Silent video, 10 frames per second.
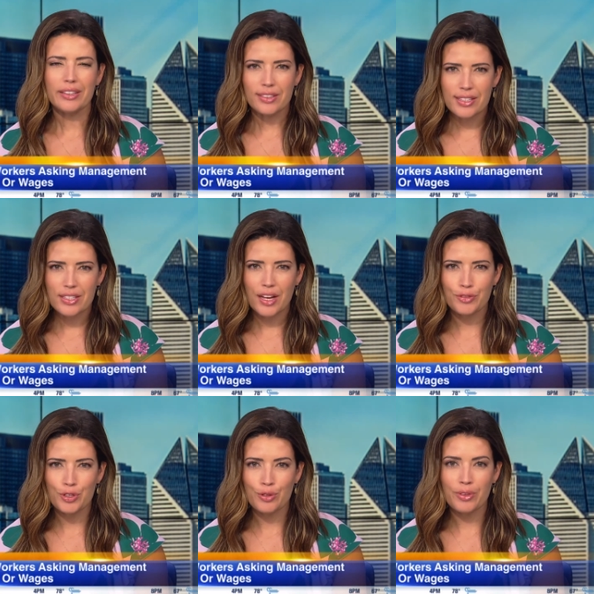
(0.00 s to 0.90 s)
Later this
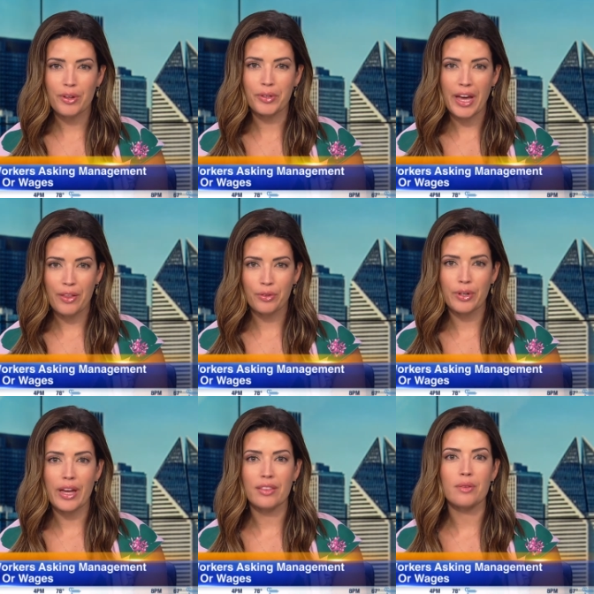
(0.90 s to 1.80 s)
afternoon, they'll
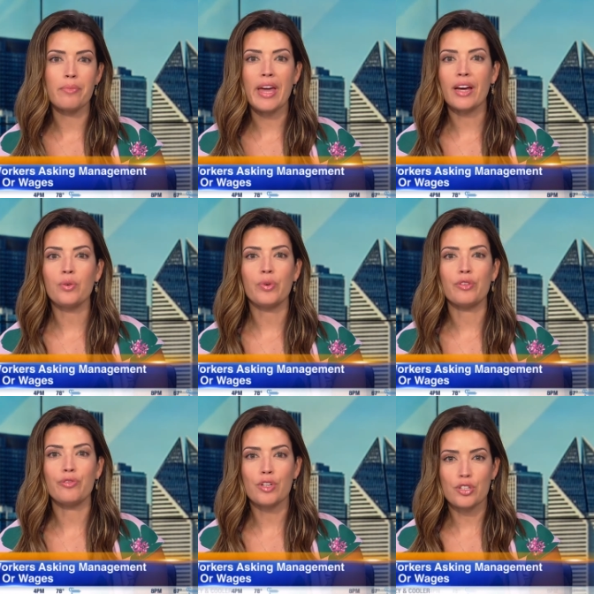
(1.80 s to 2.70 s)
gather at the Man
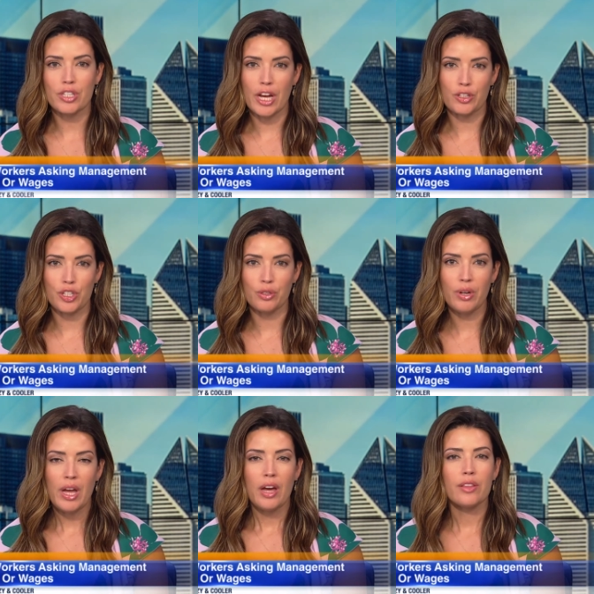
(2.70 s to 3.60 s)
with a Fish statue,